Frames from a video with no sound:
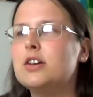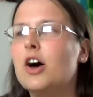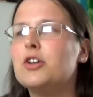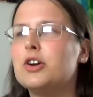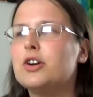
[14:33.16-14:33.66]

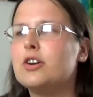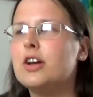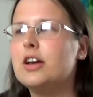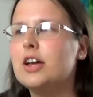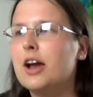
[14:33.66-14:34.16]
other
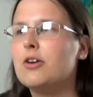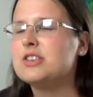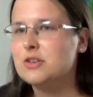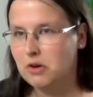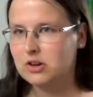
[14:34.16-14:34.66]

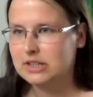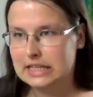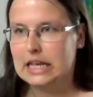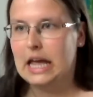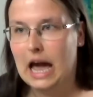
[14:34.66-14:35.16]
areas of art
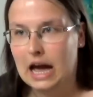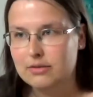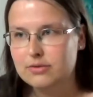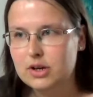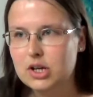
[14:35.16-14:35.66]
that they
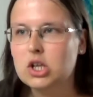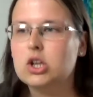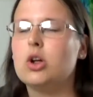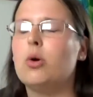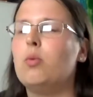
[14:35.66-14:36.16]
have
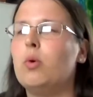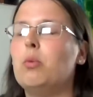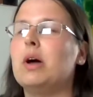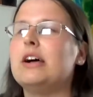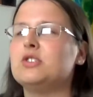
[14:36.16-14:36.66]
you know what
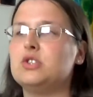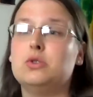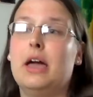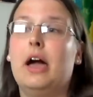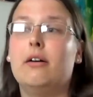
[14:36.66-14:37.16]
what else do
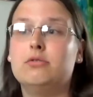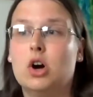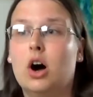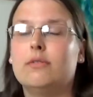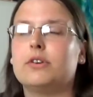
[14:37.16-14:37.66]
they have to
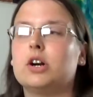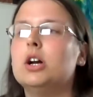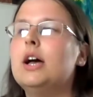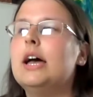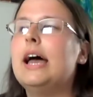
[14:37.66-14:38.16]
offer
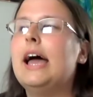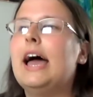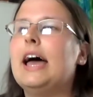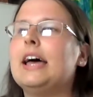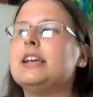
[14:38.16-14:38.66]

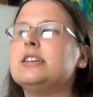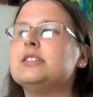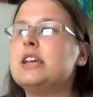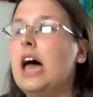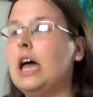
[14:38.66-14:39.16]

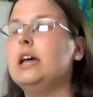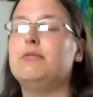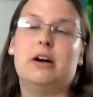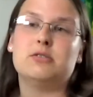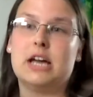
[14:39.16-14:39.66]
and i
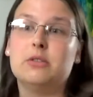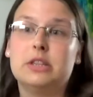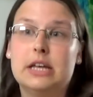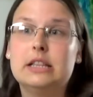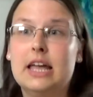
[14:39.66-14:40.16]
found out
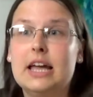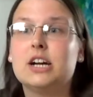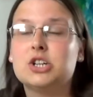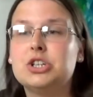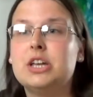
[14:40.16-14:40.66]
that they
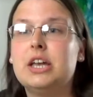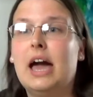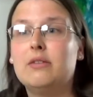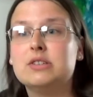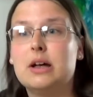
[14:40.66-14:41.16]
actually
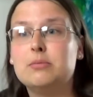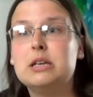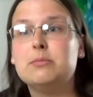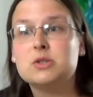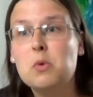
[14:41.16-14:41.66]
have a step
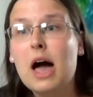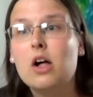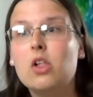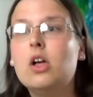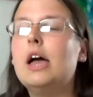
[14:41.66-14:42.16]
team as
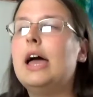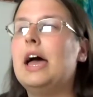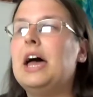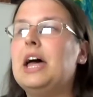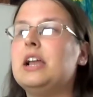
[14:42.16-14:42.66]
well
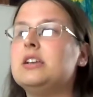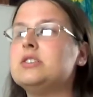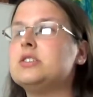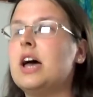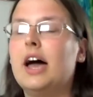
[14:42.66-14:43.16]

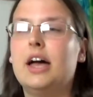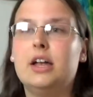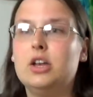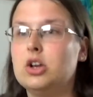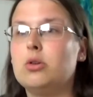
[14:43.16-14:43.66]
and
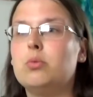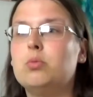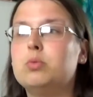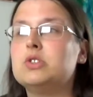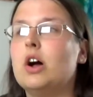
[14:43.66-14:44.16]
i you know
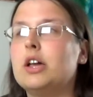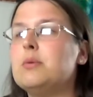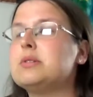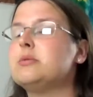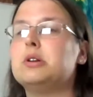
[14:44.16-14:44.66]
was talking
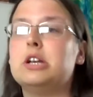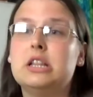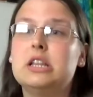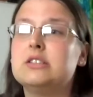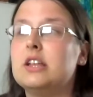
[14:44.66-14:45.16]
with someone
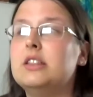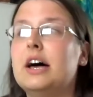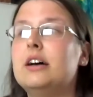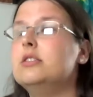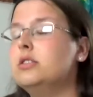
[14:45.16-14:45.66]
and they said
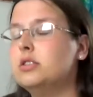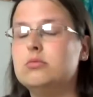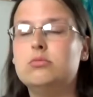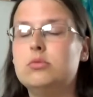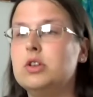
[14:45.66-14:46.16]
that the,
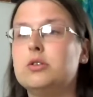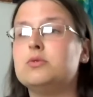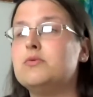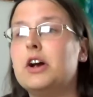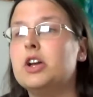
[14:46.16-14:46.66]
you know
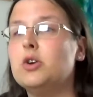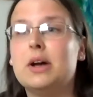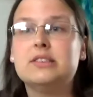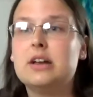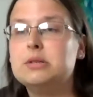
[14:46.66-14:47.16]
it's a very
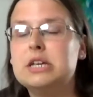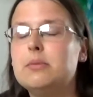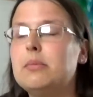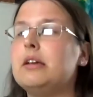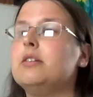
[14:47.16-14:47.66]
great step
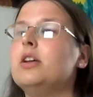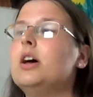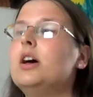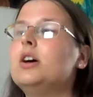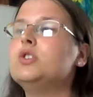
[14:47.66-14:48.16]
team and
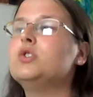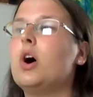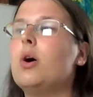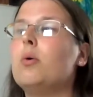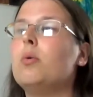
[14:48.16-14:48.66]

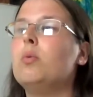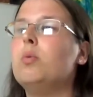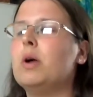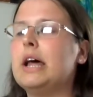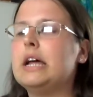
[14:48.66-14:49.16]
so
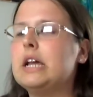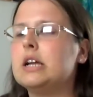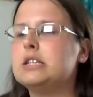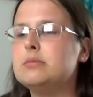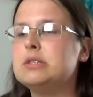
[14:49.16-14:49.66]
when i had
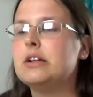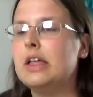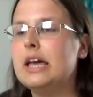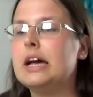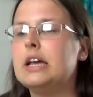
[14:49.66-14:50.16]
gotten to
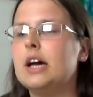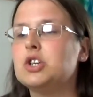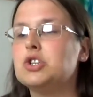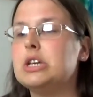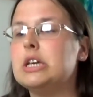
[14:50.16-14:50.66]
mcla i
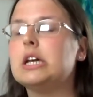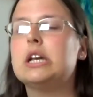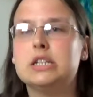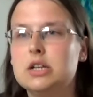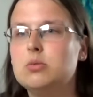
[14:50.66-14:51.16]
actually
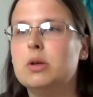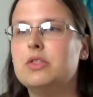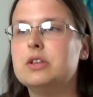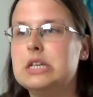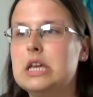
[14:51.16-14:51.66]
connected with
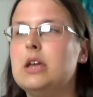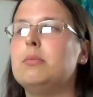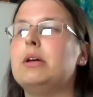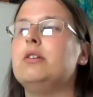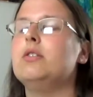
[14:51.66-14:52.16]
the
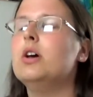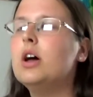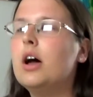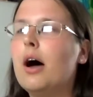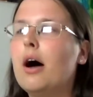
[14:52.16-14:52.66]
team and
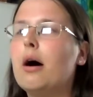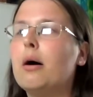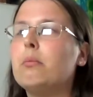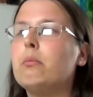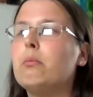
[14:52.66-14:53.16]

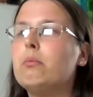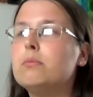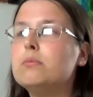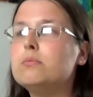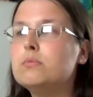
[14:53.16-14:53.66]
um,
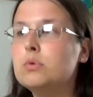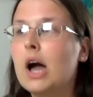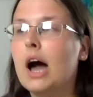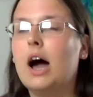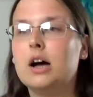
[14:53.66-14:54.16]

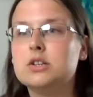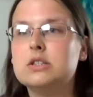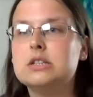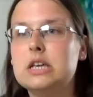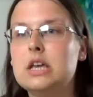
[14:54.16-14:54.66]
got onto
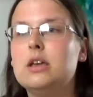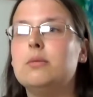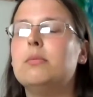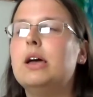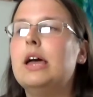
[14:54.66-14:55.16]
the
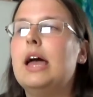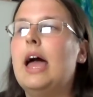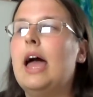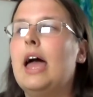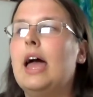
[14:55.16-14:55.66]
team
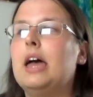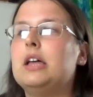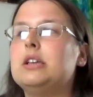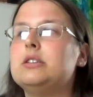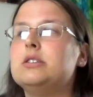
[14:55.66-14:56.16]

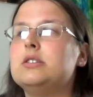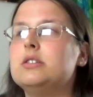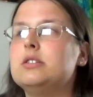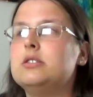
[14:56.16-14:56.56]
and